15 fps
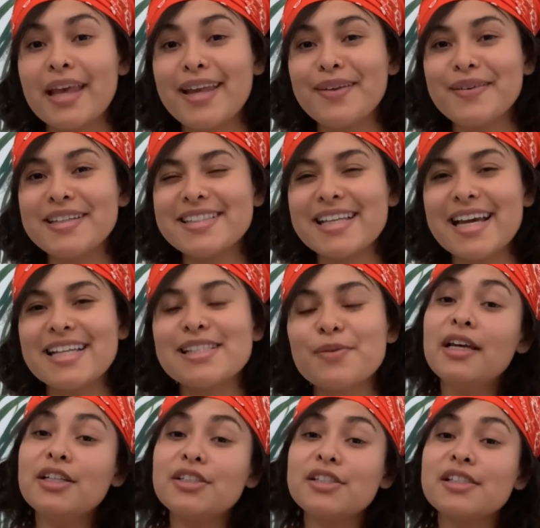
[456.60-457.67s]
Anyways, guys,
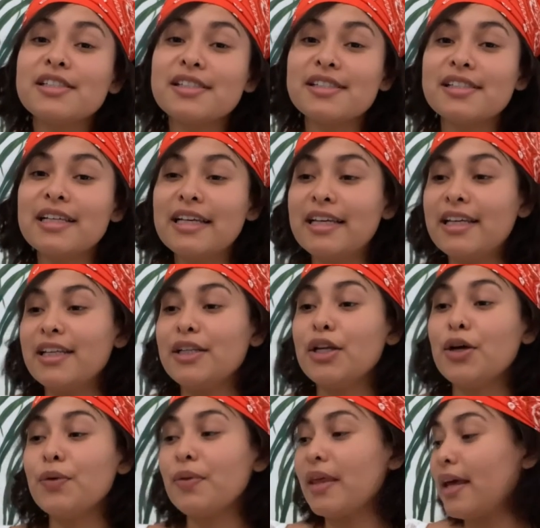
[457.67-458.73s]
just
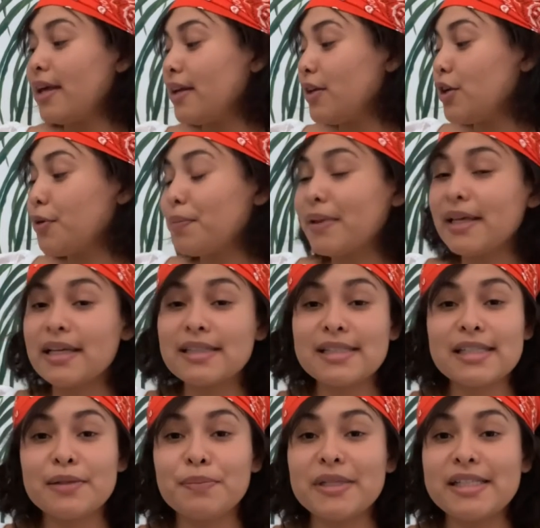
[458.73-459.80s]
know that your
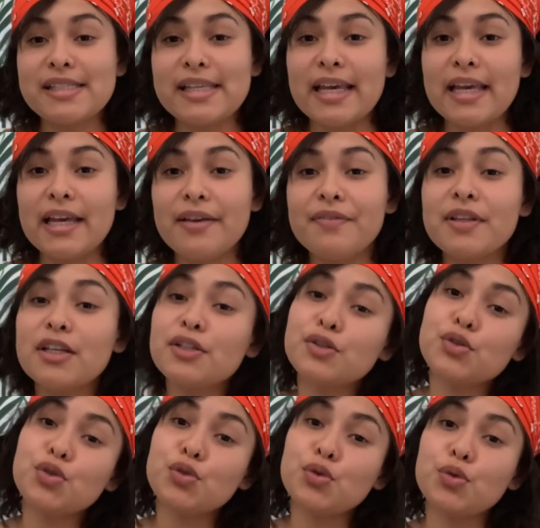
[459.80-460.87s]
plants can be saved
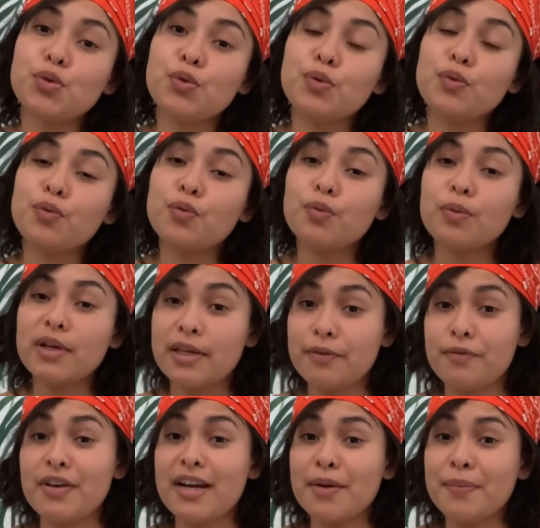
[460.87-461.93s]
to
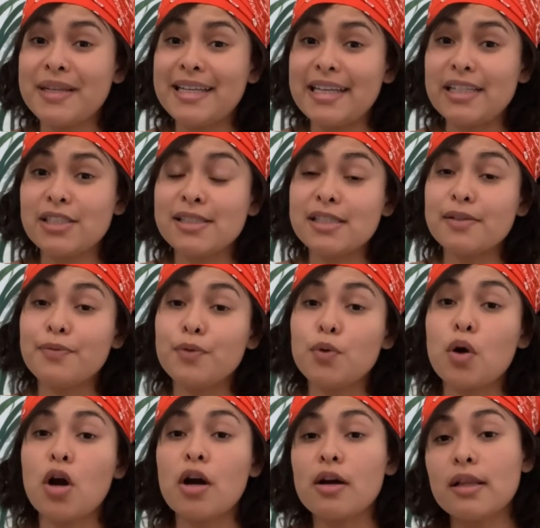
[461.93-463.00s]
give recommendations if
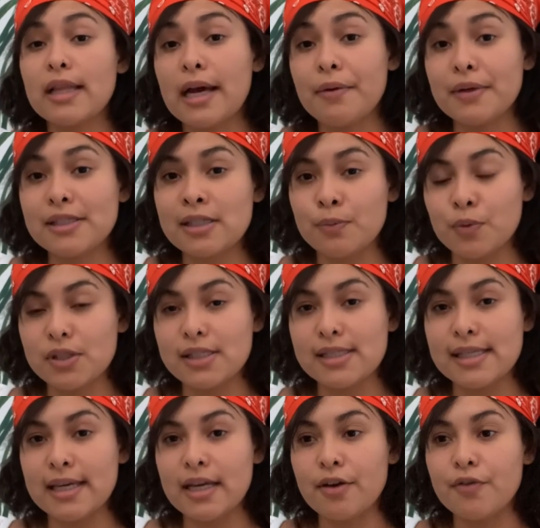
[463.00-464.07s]
you are allowing someone to
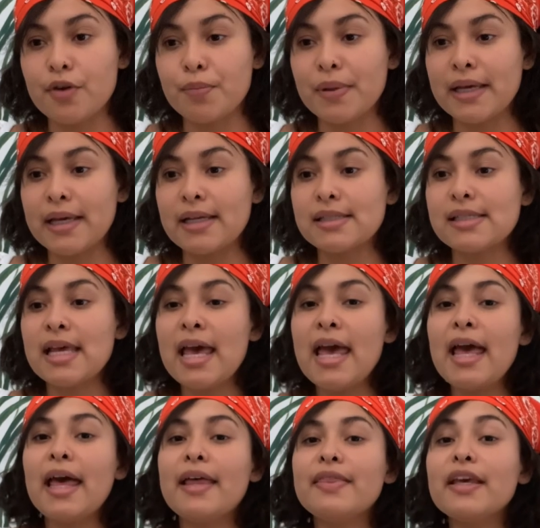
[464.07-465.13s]
take care of your plants,
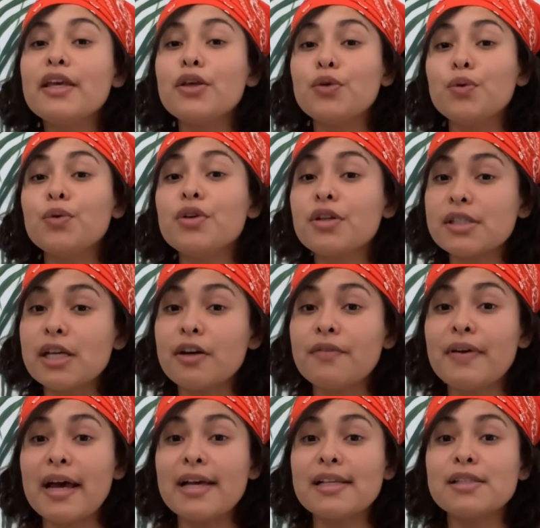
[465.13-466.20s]
and that you
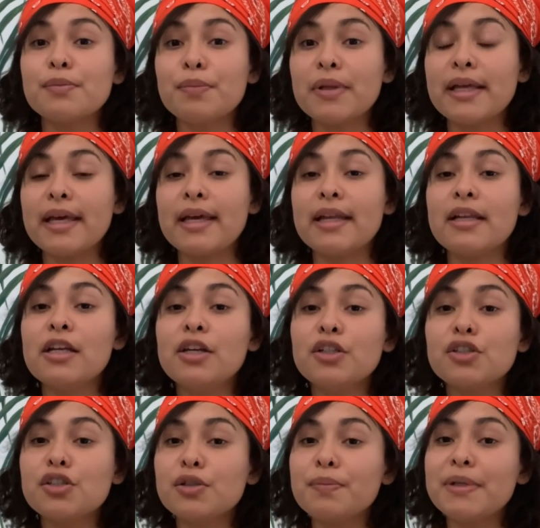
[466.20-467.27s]
yourself as a plant
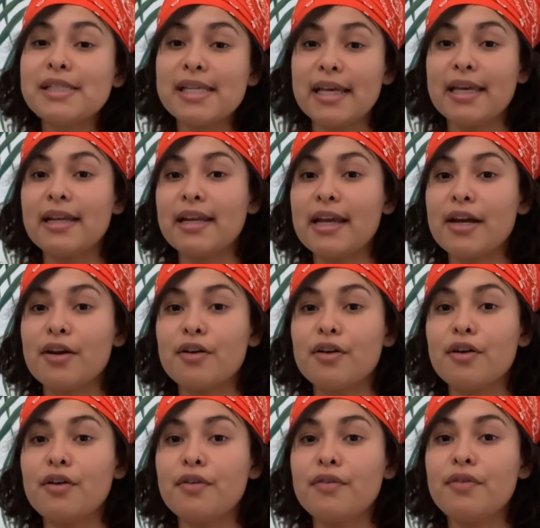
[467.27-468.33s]
should be taken care
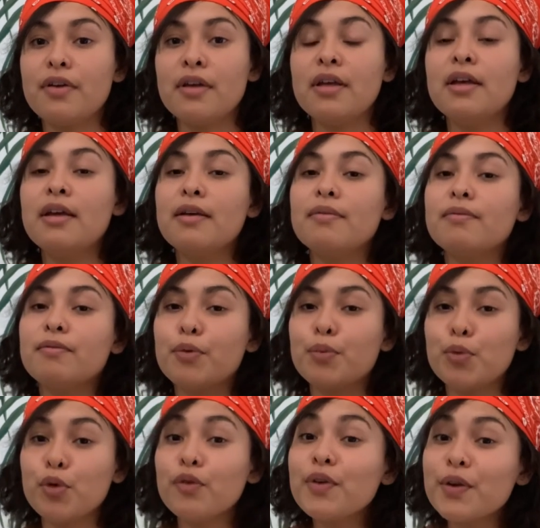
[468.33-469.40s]
of.
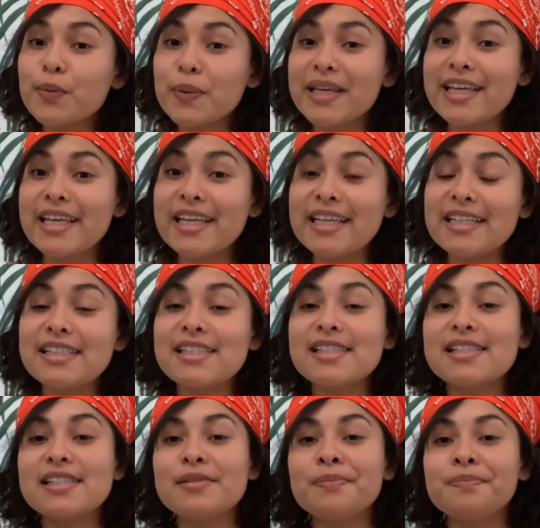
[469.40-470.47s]
Remove your
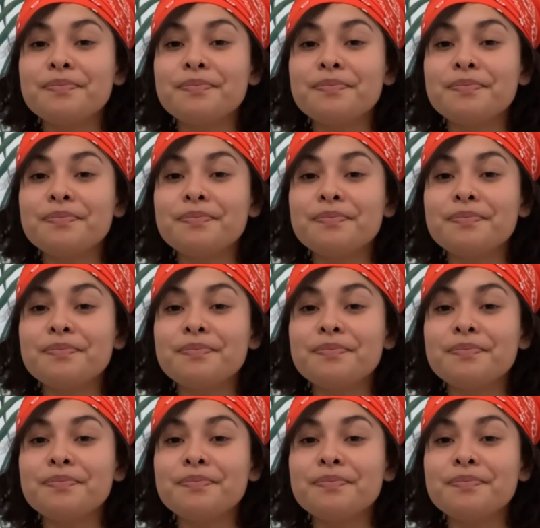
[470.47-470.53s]
weeds,